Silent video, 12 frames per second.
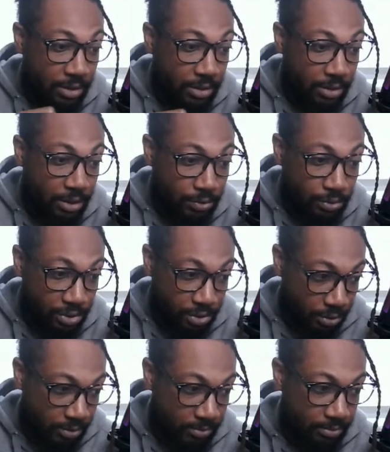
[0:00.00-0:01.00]

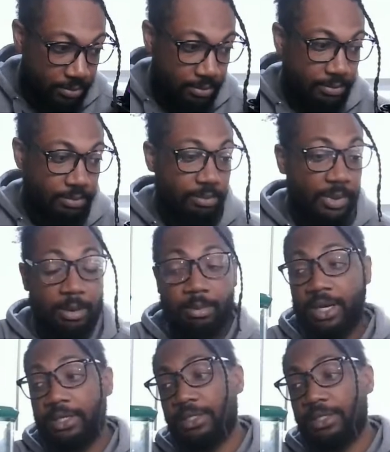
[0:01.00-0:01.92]
loser by